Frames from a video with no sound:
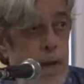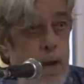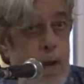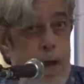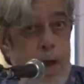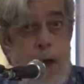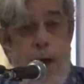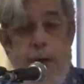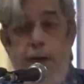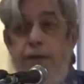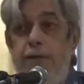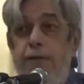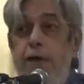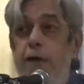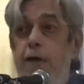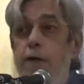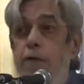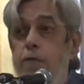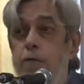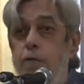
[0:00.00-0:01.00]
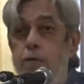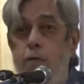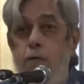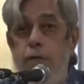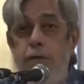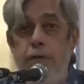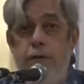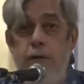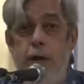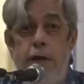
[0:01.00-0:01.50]
I decided to
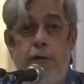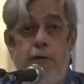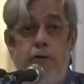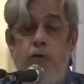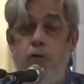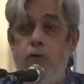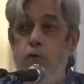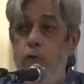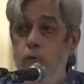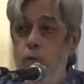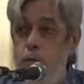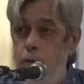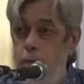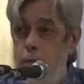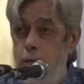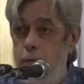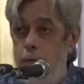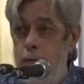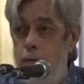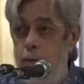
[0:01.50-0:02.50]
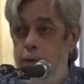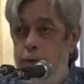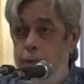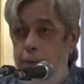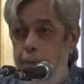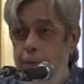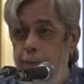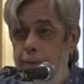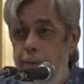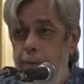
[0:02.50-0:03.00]
start a school with
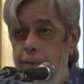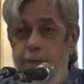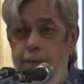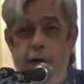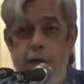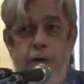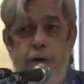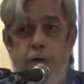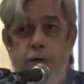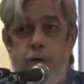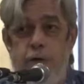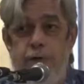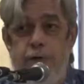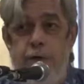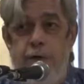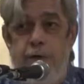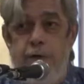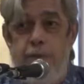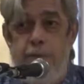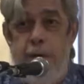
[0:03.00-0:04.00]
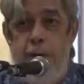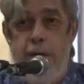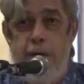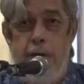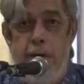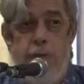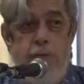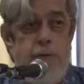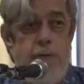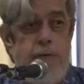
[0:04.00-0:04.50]
some very close friends of mine, you
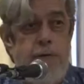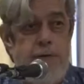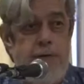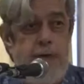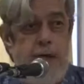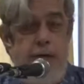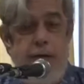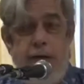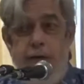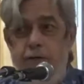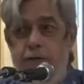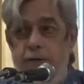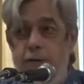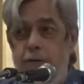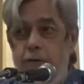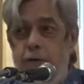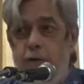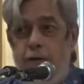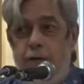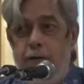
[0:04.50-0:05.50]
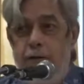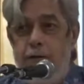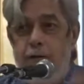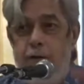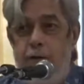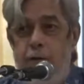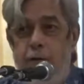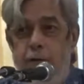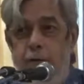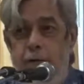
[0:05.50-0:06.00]
know, scientists and doctors
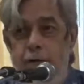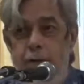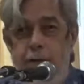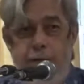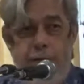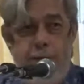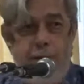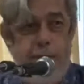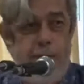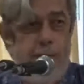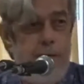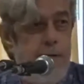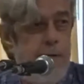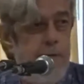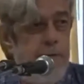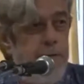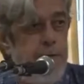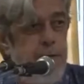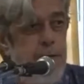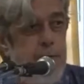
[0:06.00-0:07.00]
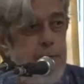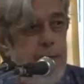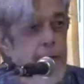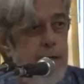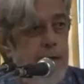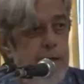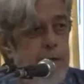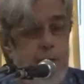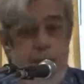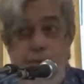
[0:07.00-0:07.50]
and lawyers and
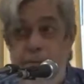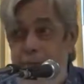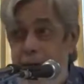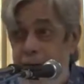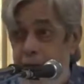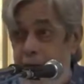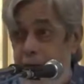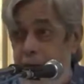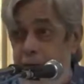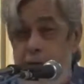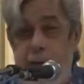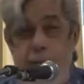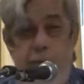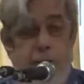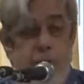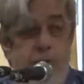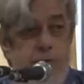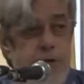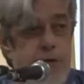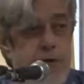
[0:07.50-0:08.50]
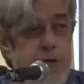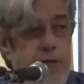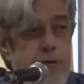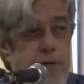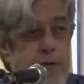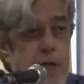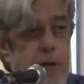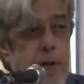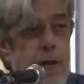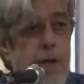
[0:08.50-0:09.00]
filmmakers and painters and musicians.
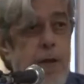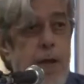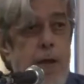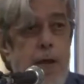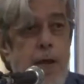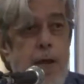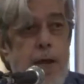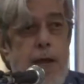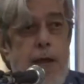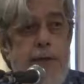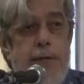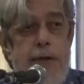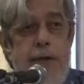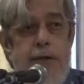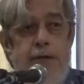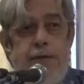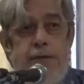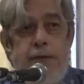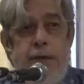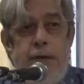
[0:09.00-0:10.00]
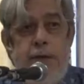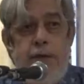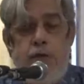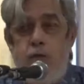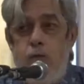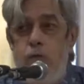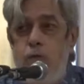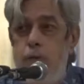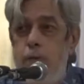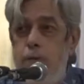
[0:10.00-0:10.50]
I said, let's start a
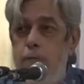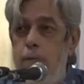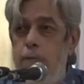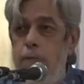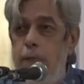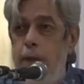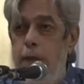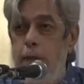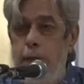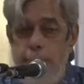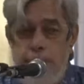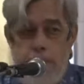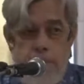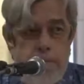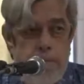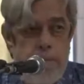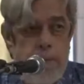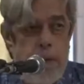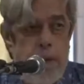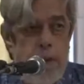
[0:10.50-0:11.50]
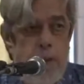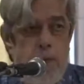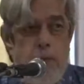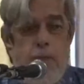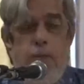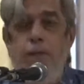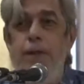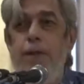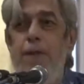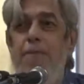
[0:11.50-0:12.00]
school in Mumbai, which will
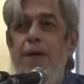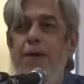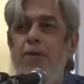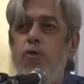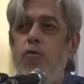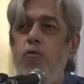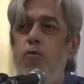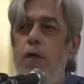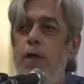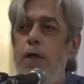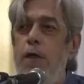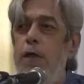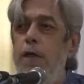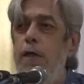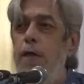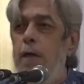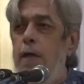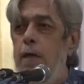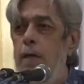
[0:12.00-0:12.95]
be the best school in India.